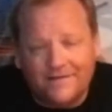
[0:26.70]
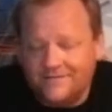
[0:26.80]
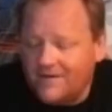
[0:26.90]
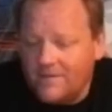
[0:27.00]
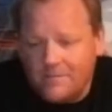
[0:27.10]
That's
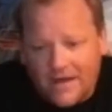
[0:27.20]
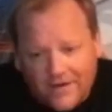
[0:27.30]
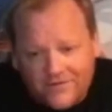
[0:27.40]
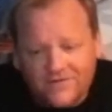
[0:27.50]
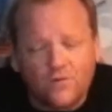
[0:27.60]
all that
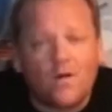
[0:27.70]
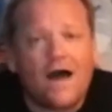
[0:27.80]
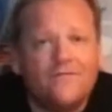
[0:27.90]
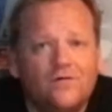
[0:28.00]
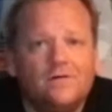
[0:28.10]
matters. Your
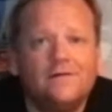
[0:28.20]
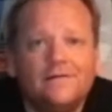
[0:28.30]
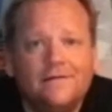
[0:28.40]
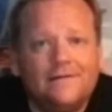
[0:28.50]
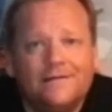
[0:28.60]
rival
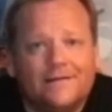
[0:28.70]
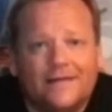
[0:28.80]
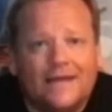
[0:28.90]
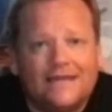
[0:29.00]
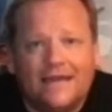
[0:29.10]

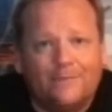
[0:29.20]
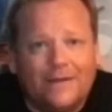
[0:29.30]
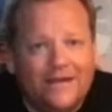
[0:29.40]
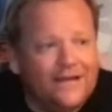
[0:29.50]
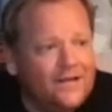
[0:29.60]
they came
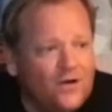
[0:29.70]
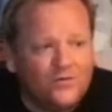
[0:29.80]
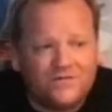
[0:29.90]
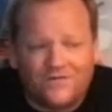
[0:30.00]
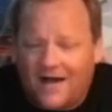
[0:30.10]
in,
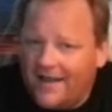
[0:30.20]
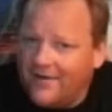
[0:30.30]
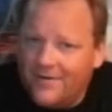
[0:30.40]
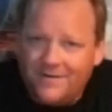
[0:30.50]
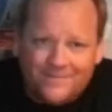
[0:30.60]
coach
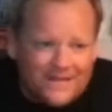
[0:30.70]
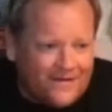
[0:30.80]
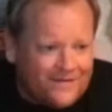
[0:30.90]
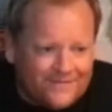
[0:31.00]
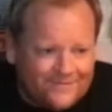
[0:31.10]
fired,
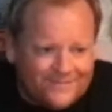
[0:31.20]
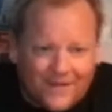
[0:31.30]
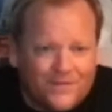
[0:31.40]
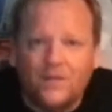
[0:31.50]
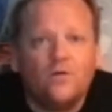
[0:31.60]
nothing to